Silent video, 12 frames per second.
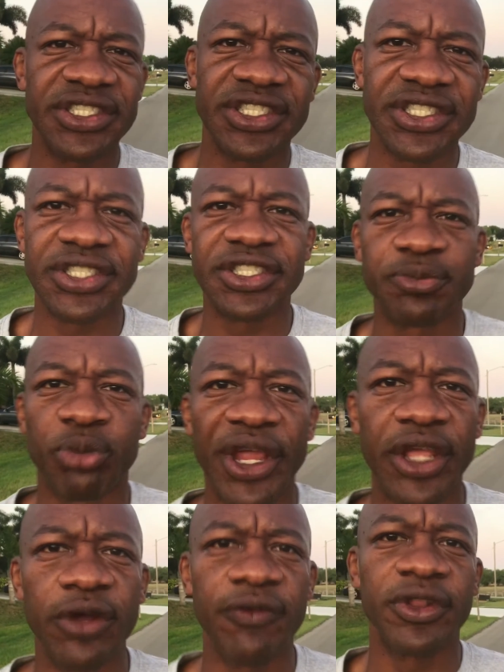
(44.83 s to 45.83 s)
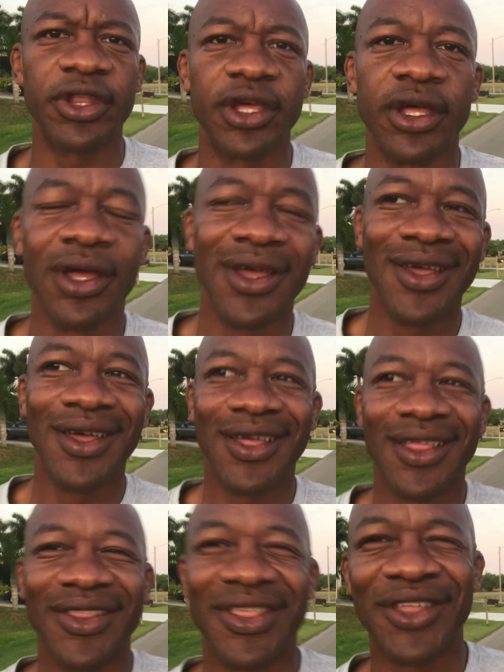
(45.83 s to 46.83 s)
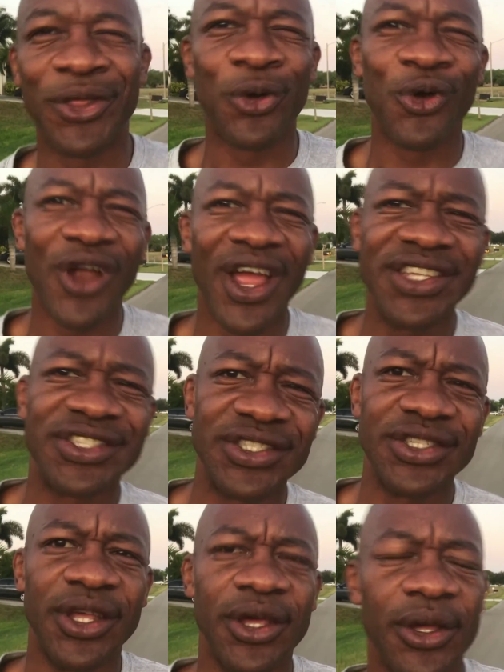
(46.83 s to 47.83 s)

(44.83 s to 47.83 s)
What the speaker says: just breaking over the horizon.